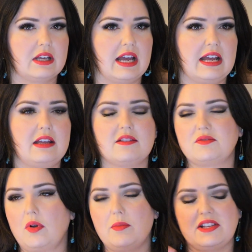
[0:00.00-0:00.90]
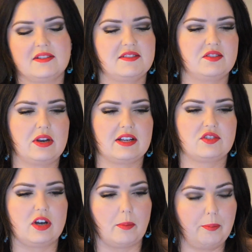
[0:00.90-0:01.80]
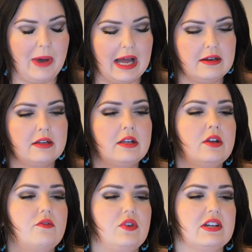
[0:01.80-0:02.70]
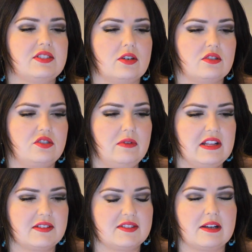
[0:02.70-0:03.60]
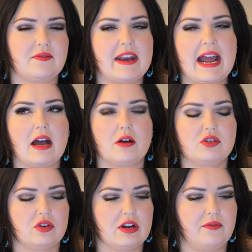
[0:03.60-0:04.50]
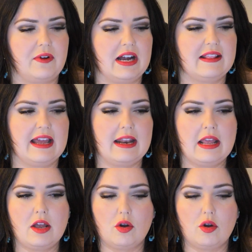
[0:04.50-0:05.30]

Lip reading: Okay, this won't make sense till next year. But if you guys start doing this stuff now, you're going to find that